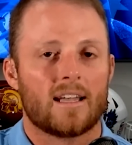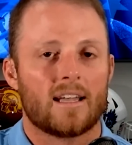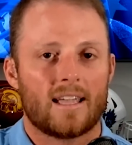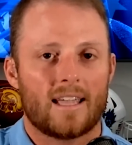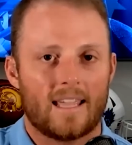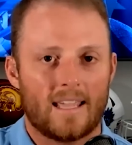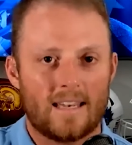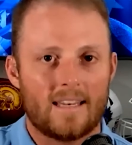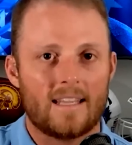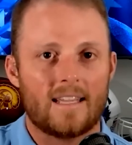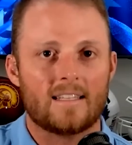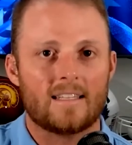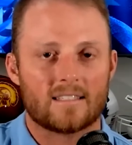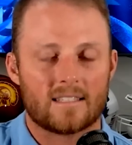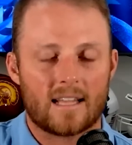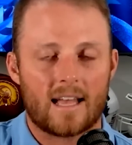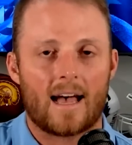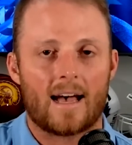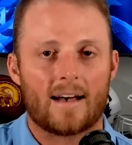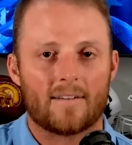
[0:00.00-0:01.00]
he needs
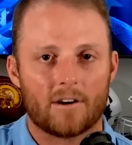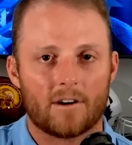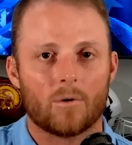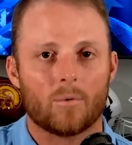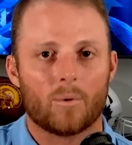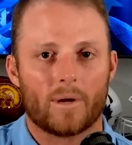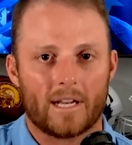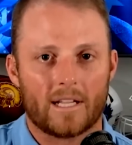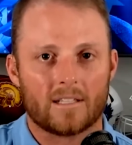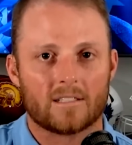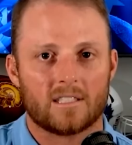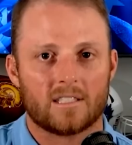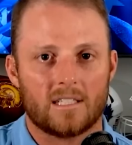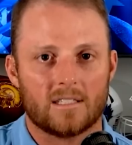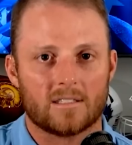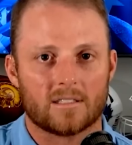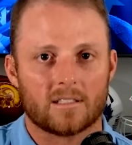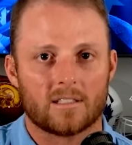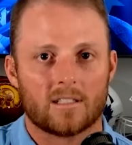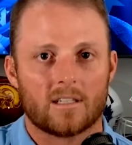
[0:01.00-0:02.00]
to have a winning
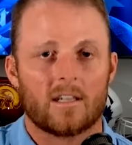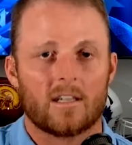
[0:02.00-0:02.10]
season.